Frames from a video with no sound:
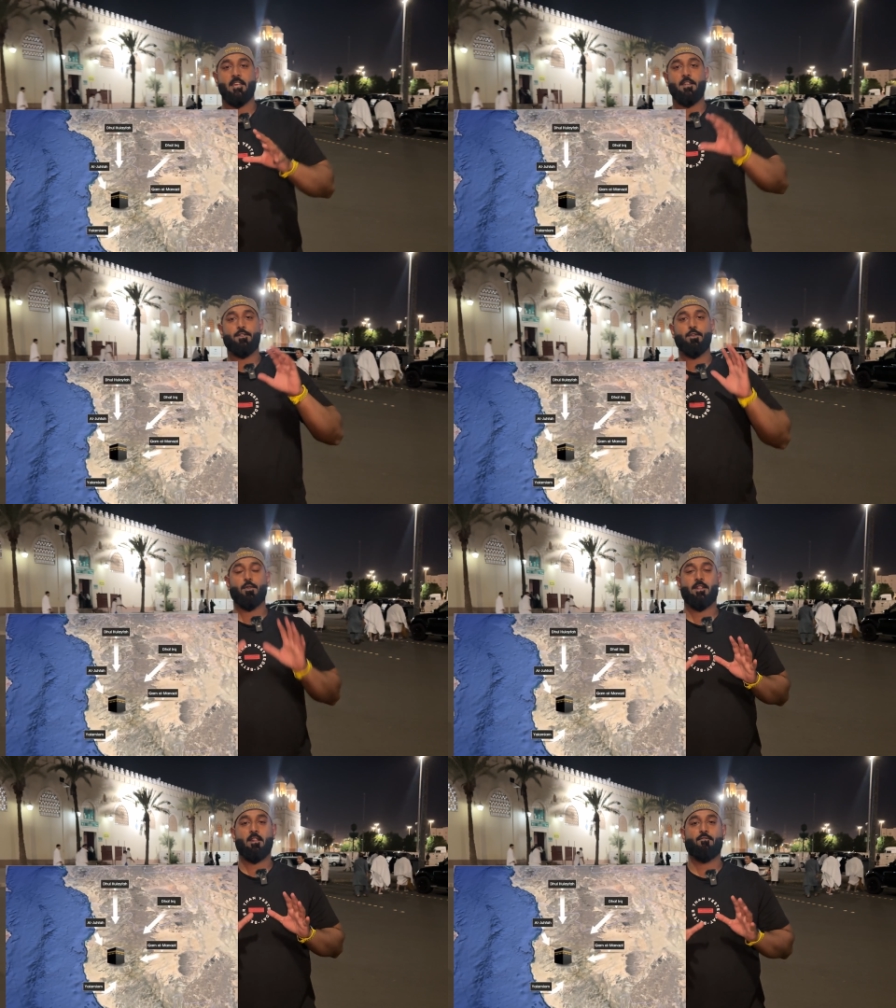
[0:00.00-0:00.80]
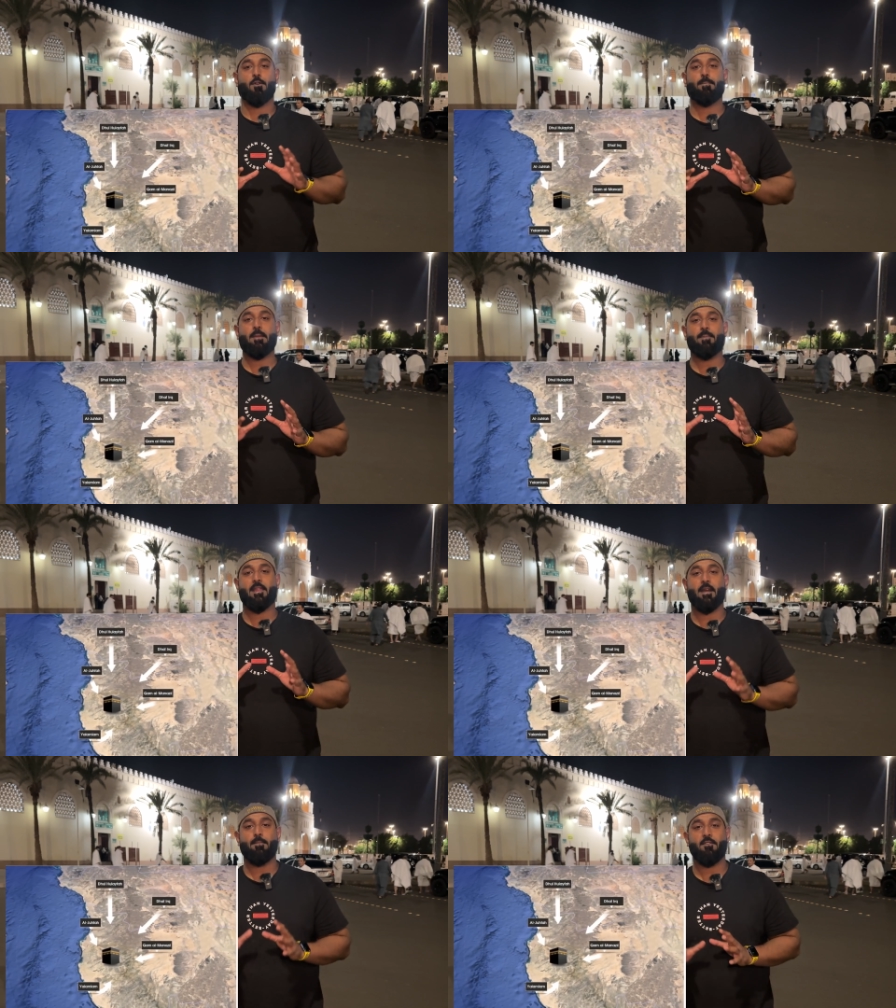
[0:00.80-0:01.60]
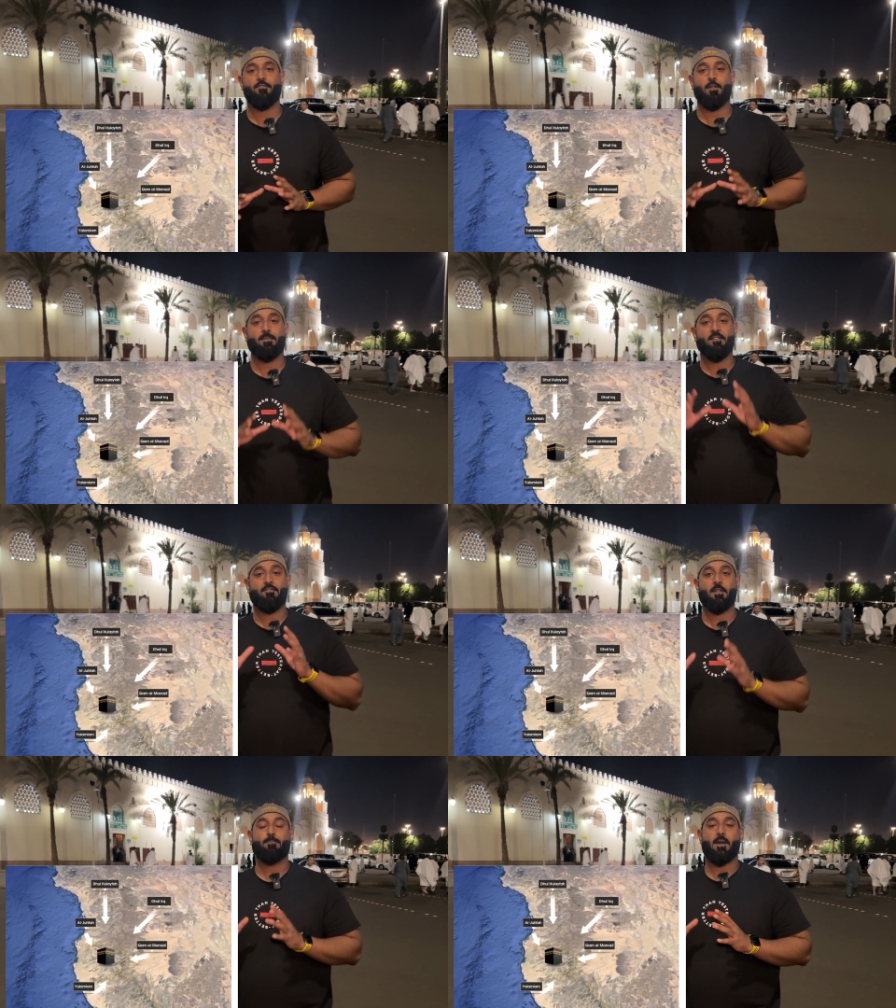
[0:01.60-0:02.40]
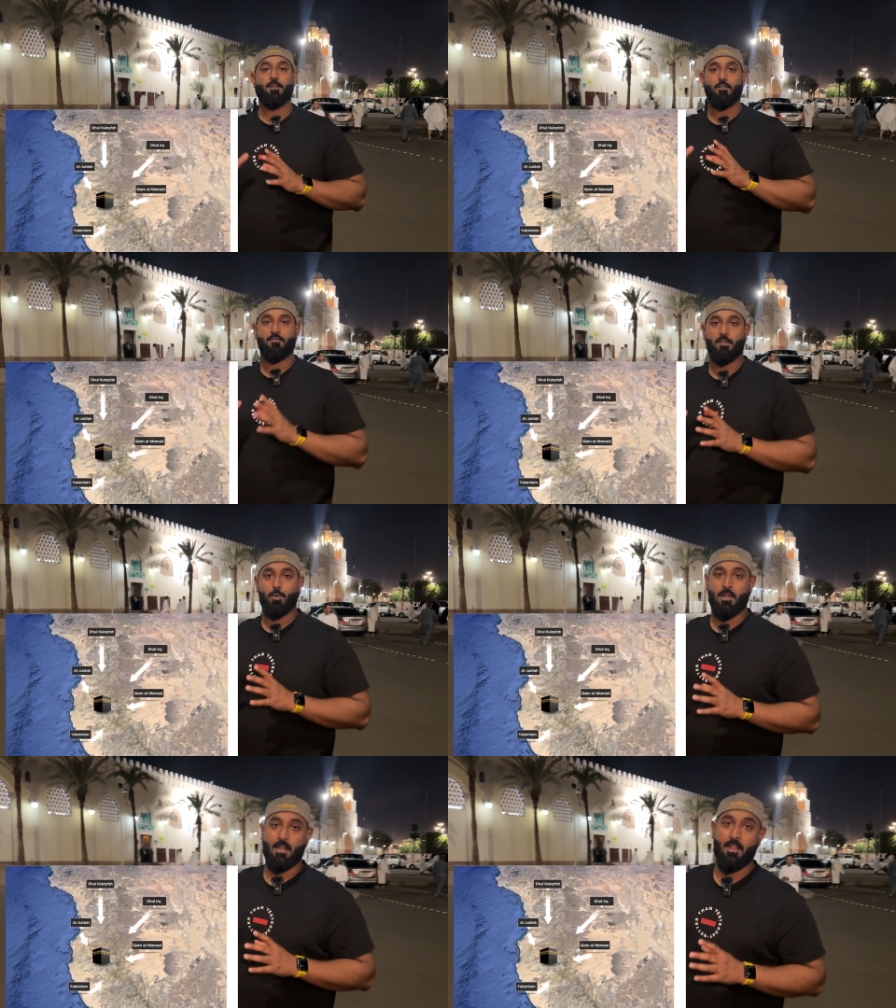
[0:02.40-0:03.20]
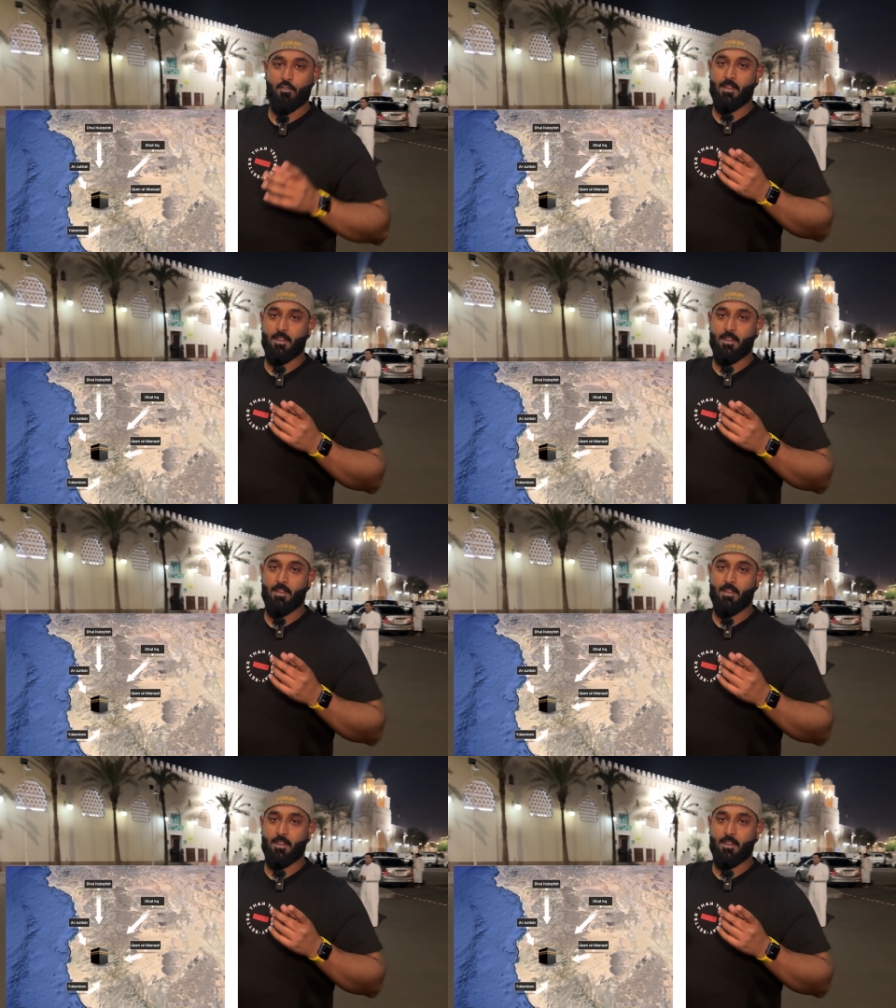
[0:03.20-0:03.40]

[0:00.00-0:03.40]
in total for people coming from different parts of the world. For